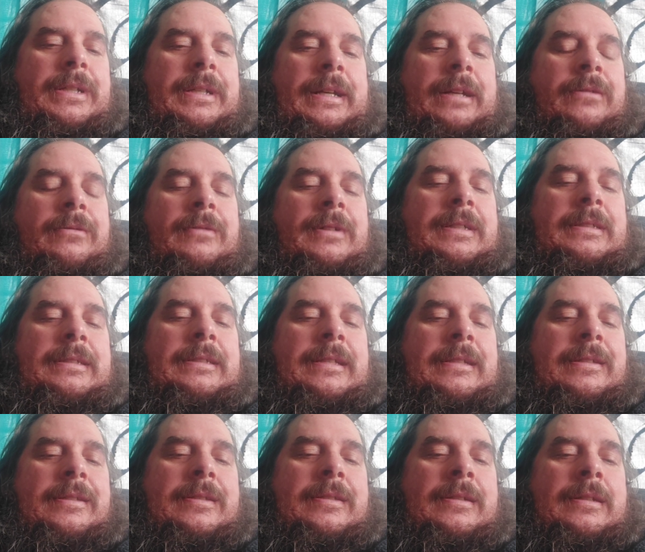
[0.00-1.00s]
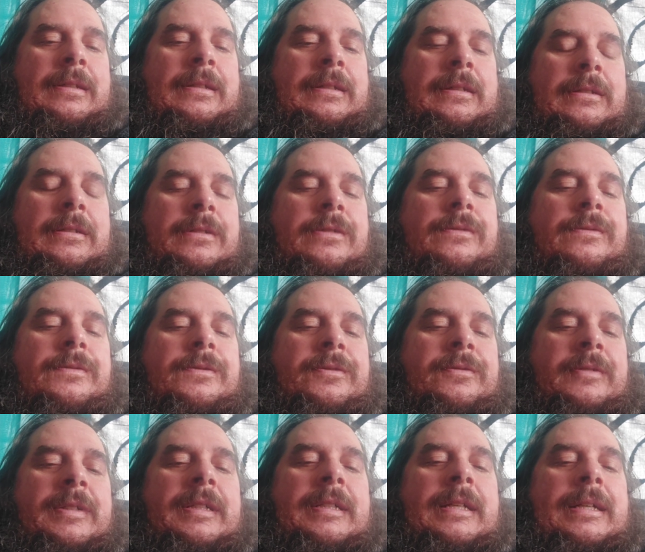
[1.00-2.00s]
But I don't want this
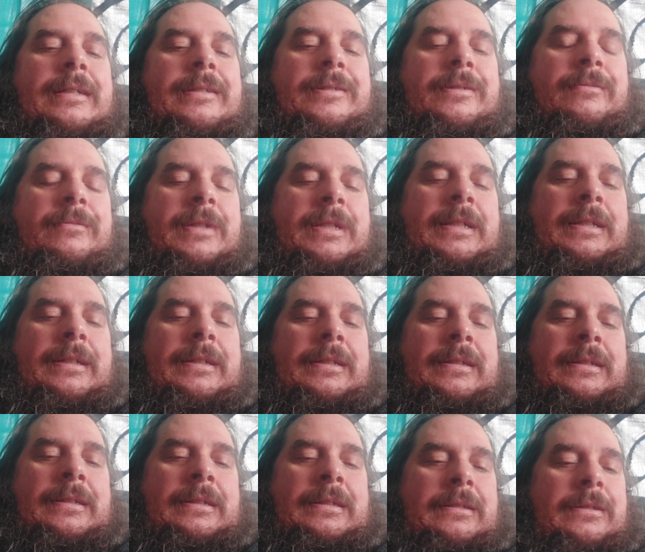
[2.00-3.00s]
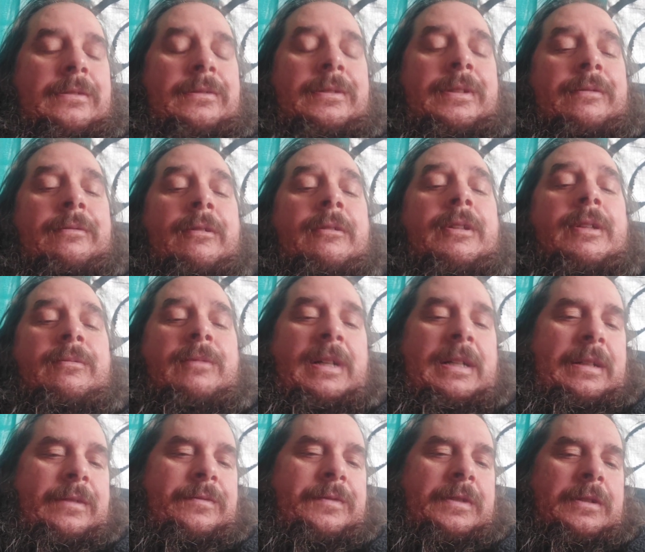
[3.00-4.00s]
2-3 days a week. Don't even really
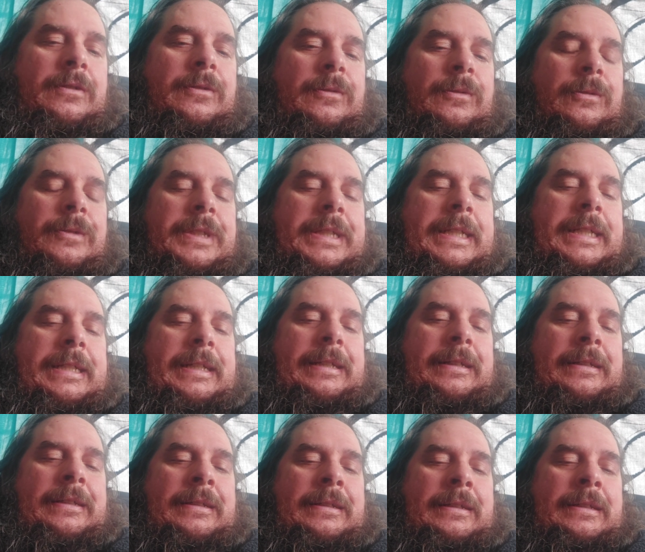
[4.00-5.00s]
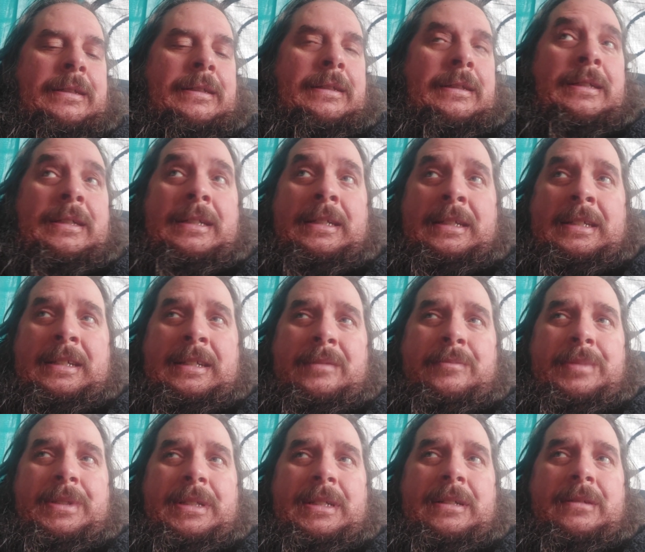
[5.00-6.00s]
want it for a whole day.
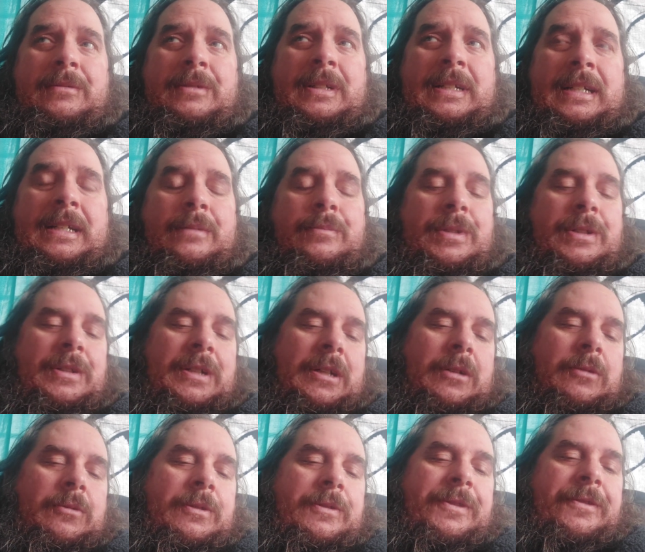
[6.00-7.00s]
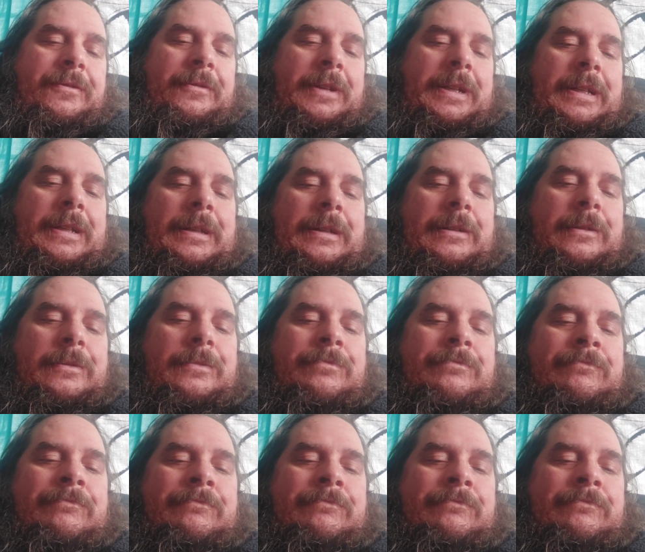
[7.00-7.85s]
But we're at about hour 3 now.